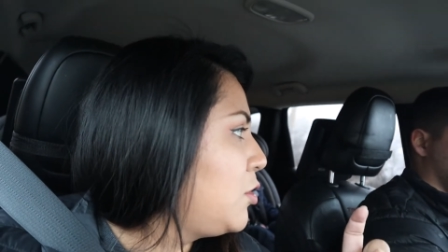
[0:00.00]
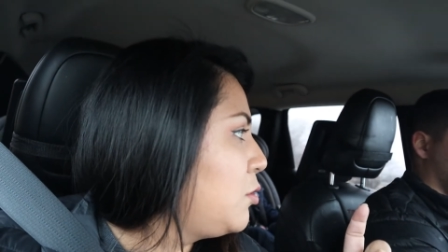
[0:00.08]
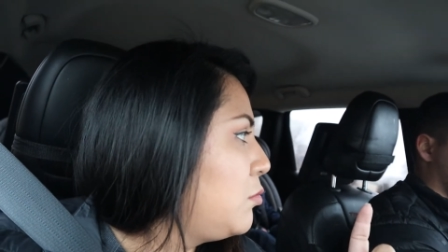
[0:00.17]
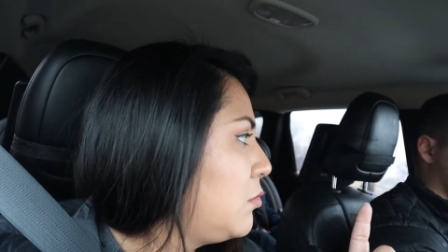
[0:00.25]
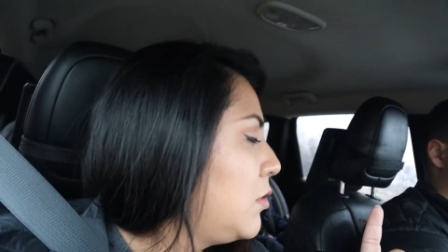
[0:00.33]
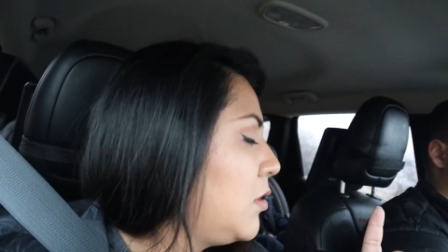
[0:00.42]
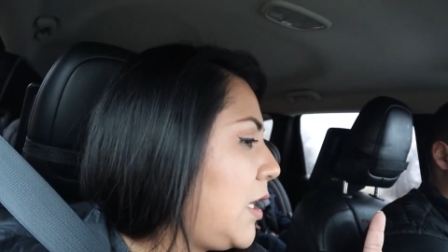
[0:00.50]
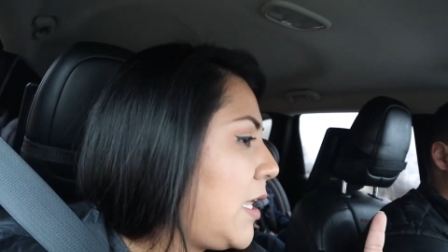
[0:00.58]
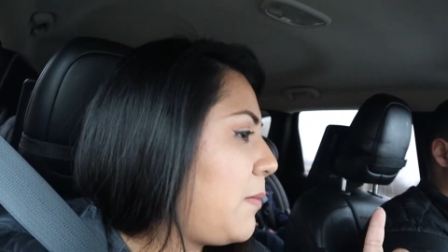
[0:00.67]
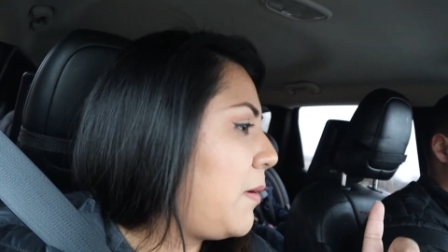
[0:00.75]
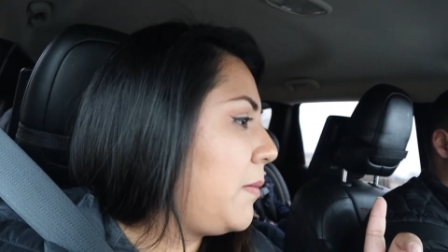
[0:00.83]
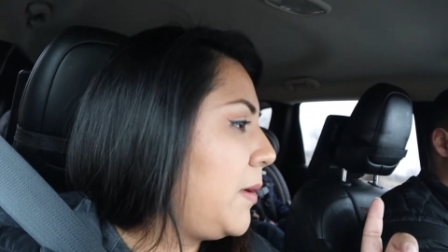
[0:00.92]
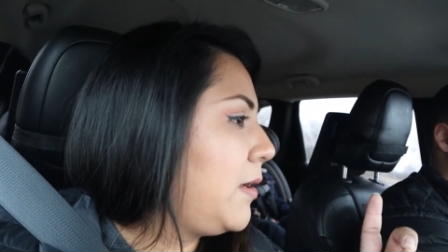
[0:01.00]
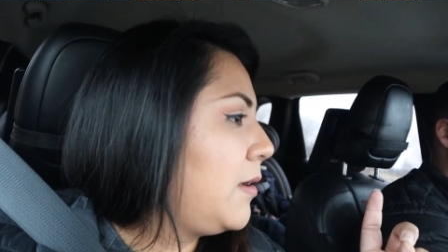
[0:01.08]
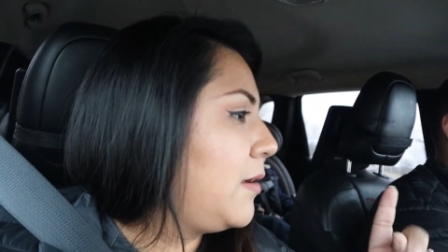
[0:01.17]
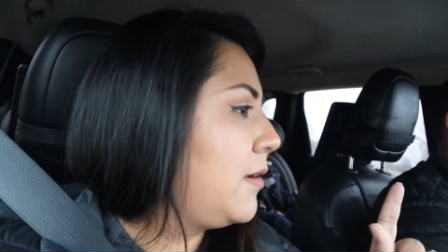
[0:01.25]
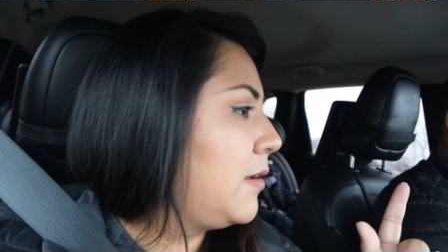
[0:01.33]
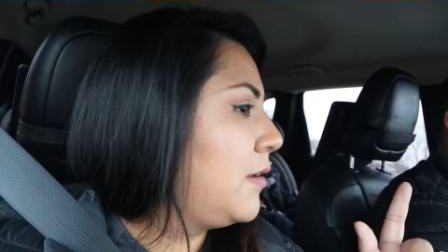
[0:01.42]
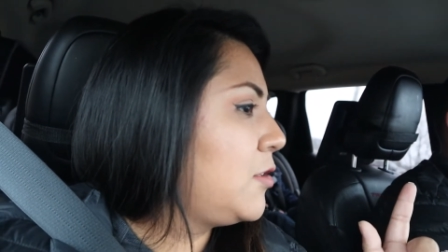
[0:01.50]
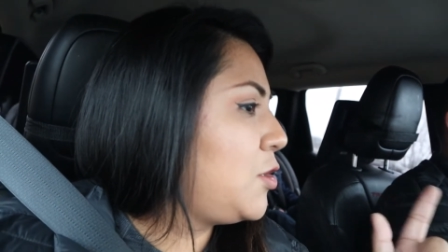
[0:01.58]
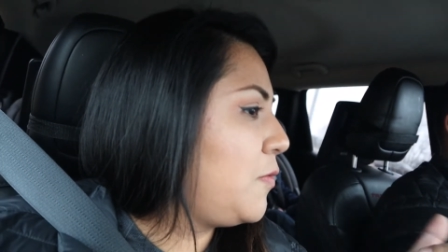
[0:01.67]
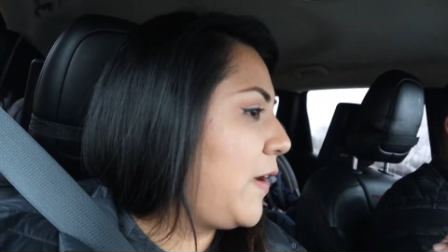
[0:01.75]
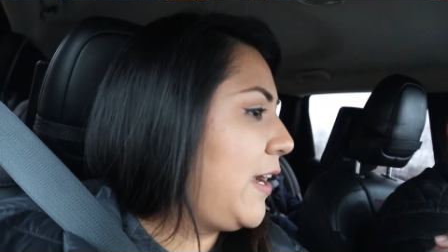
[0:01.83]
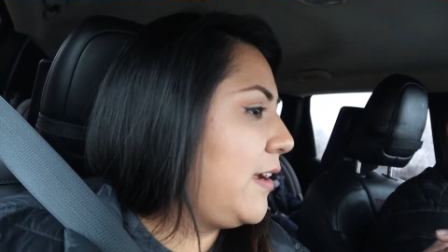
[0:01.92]
two puppy? yeah the puppy
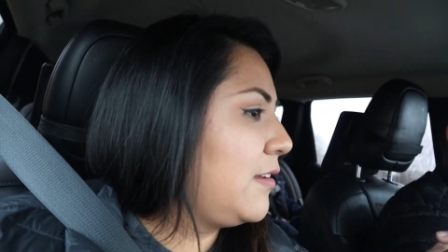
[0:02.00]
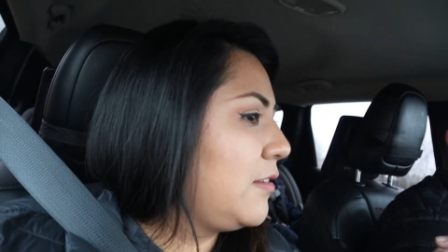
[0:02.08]
two right